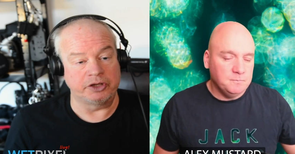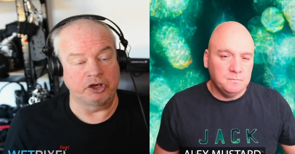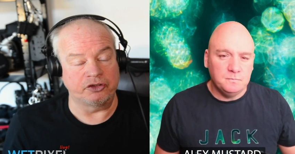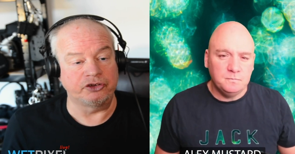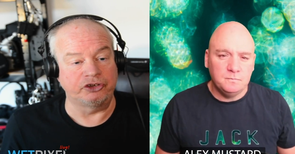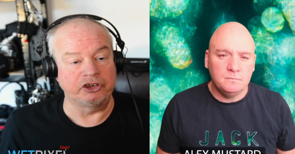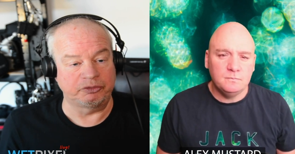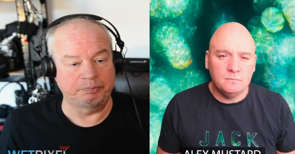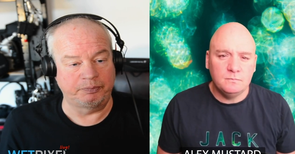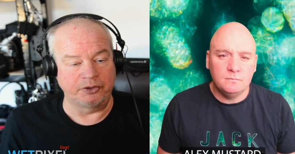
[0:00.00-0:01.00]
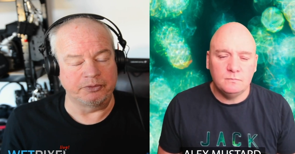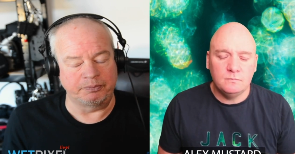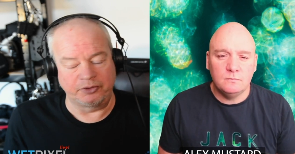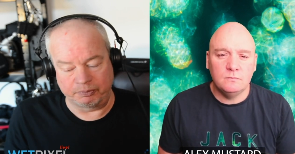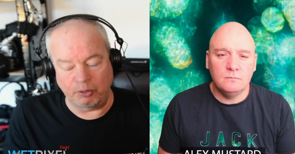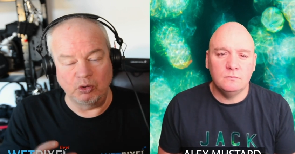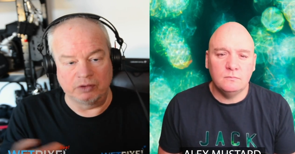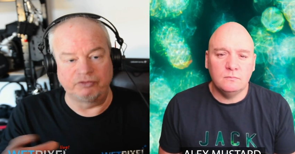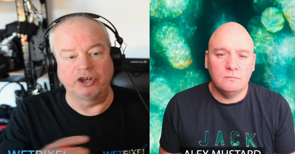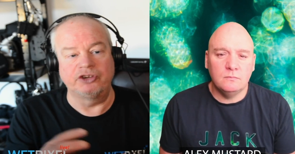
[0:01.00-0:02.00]
Speaker 1: that the, you know, the judge, the
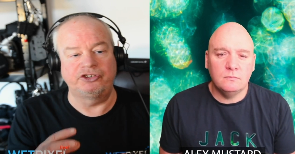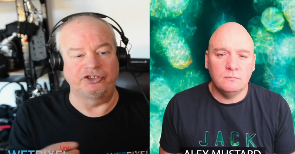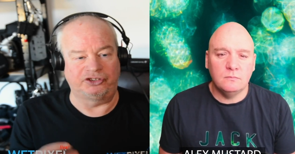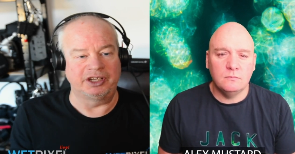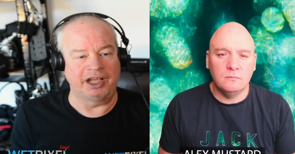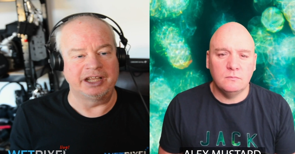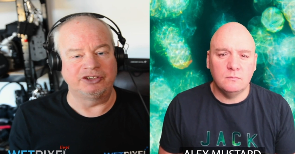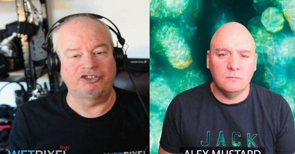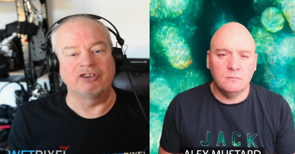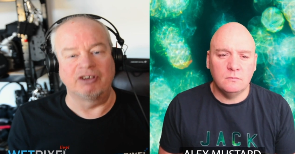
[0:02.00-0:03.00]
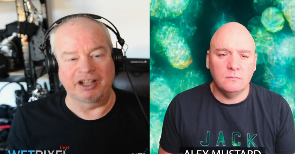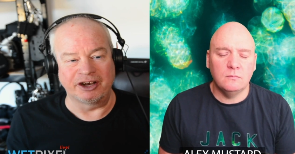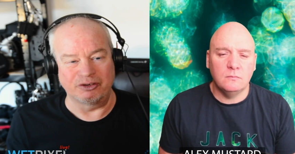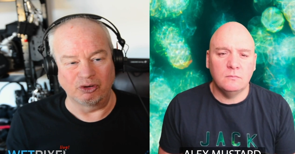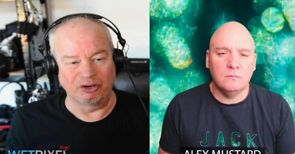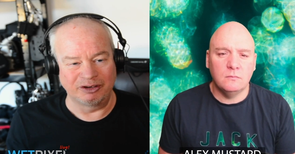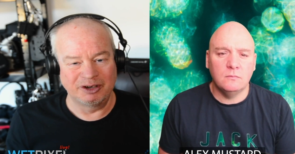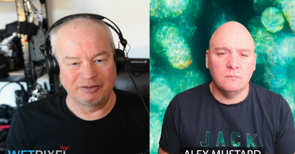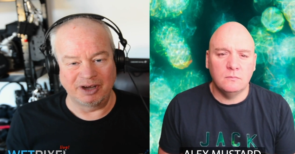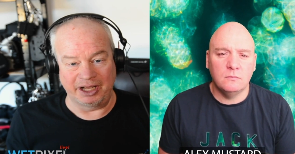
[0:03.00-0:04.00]
pool of judges in generally
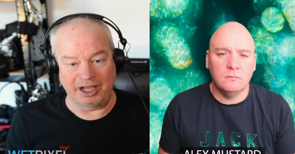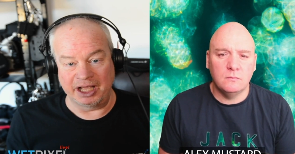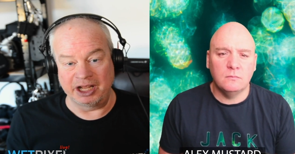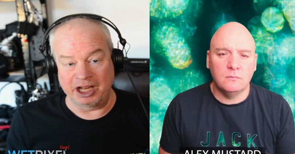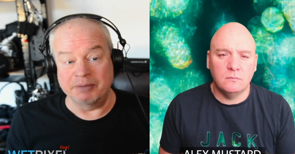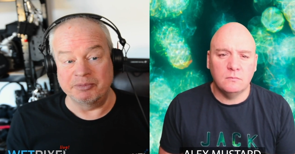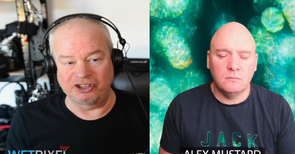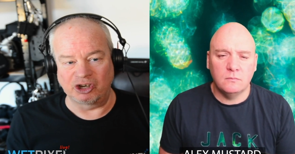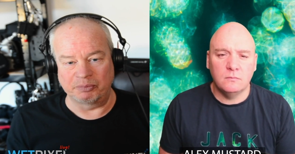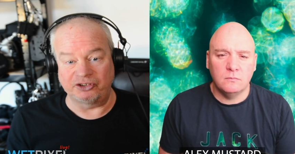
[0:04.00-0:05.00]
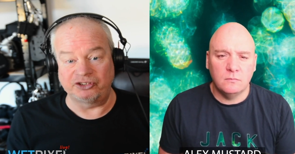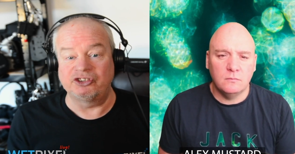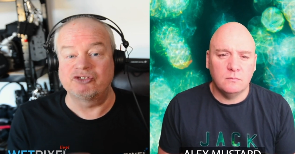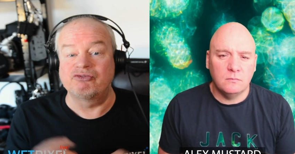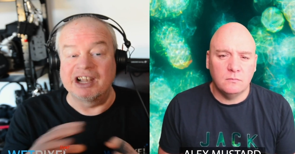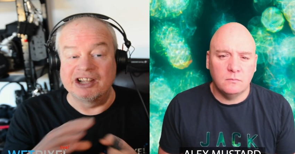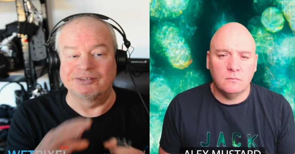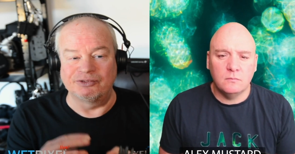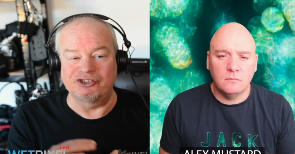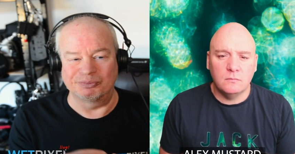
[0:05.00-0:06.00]
underwater in imaging competitions is
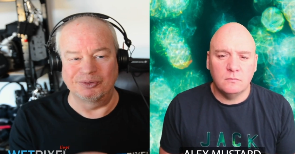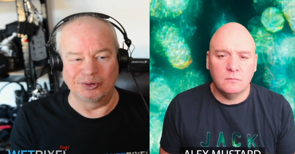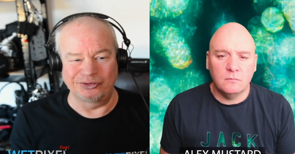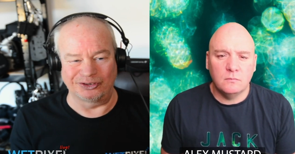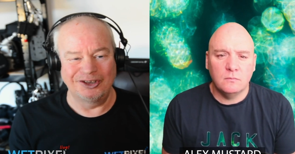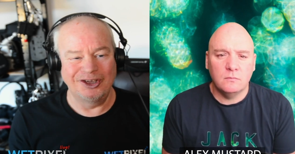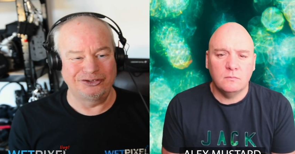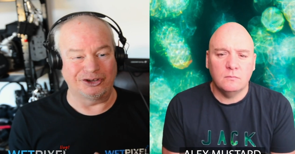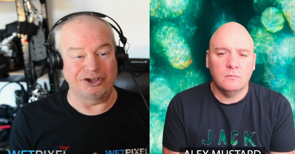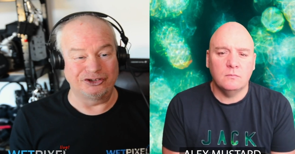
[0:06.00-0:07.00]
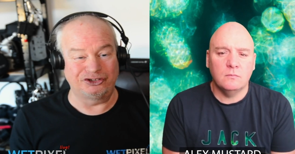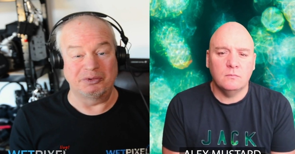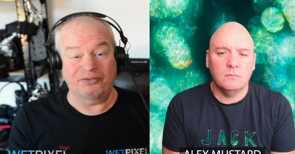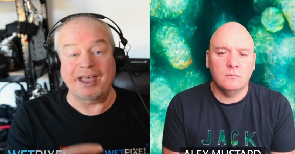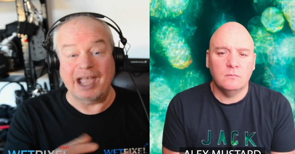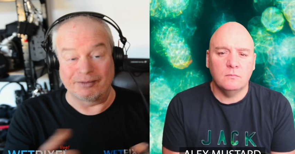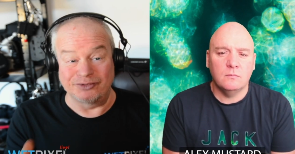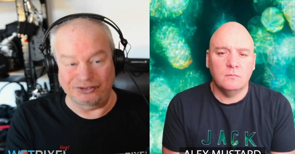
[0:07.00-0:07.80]
relatively small. So you'd assume if they